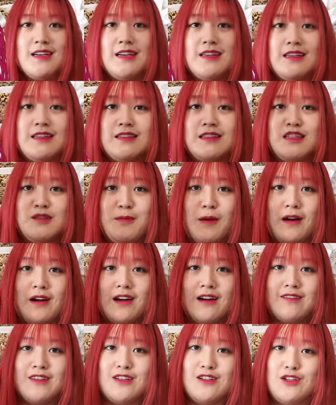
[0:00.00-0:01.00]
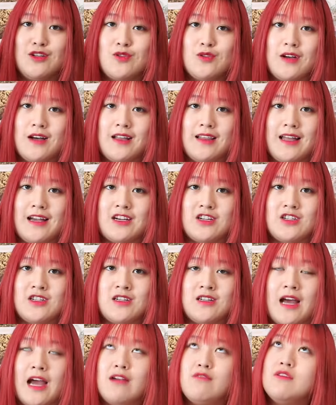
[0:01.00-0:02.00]
This is a part of the new collection.
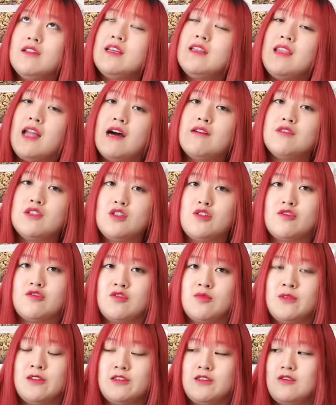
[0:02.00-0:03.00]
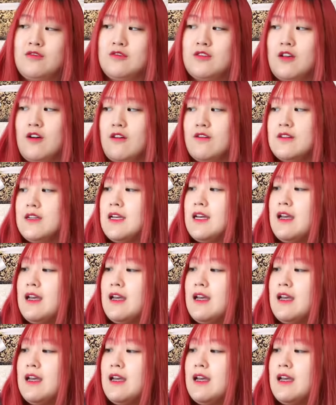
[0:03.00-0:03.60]
I really love Dior swimming suits, so